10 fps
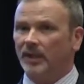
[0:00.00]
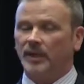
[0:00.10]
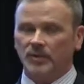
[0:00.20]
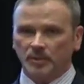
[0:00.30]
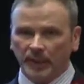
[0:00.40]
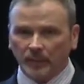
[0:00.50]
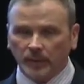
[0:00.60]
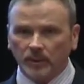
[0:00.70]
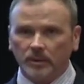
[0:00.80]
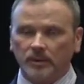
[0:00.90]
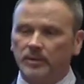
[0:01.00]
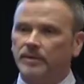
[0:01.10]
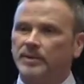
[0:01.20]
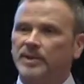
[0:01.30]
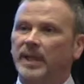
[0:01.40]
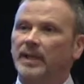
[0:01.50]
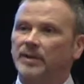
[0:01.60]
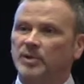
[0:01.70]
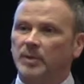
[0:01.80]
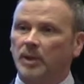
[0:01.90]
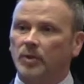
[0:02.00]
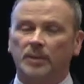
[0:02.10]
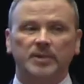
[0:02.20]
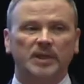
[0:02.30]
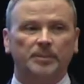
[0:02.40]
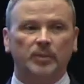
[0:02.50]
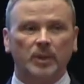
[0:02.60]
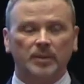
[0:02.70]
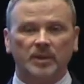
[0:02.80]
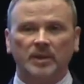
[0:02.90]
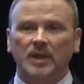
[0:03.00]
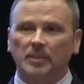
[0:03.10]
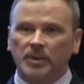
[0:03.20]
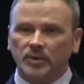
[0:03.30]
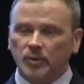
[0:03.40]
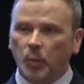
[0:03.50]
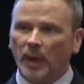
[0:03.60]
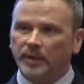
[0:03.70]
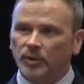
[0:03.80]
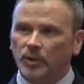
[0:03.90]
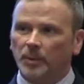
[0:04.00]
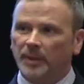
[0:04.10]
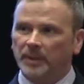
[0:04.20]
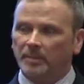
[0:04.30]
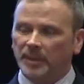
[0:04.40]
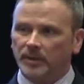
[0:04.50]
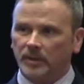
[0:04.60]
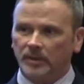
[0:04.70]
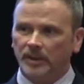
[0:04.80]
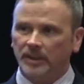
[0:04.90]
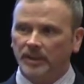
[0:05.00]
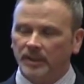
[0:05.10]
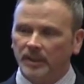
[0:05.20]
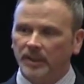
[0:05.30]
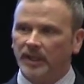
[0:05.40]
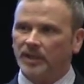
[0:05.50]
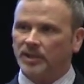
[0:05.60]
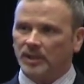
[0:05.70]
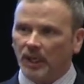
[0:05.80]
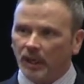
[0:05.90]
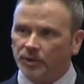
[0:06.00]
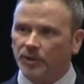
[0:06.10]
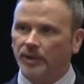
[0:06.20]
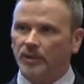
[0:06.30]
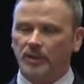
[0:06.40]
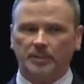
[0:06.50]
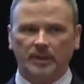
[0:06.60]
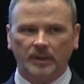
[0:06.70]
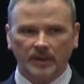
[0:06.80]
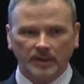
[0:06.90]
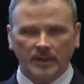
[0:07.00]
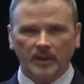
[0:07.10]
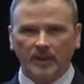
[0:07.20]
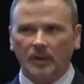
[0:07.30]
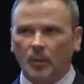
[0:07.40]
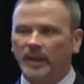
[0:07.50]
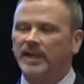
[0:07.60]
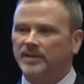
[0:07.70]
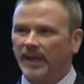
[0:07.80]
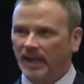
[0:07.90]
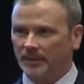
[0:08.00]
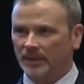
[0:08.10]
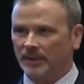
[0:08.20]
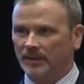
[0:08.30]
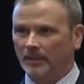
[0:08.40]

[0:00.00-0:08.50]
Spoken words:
And there's people standing in small groups on the perimeter, but there's one group in the middle, and it's a larger group. What has happened?